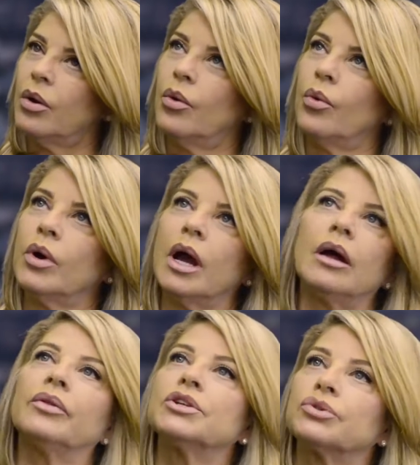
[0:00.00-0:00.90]

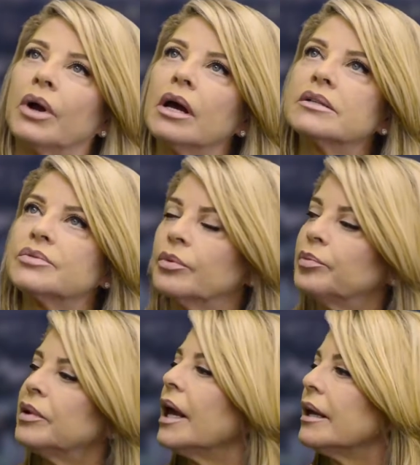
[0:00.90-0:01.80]
Well, the drugs were
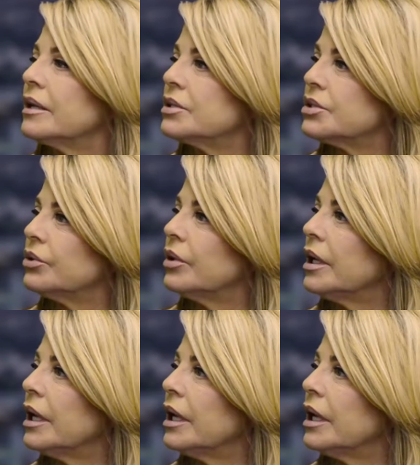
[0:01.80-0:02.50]
played into it,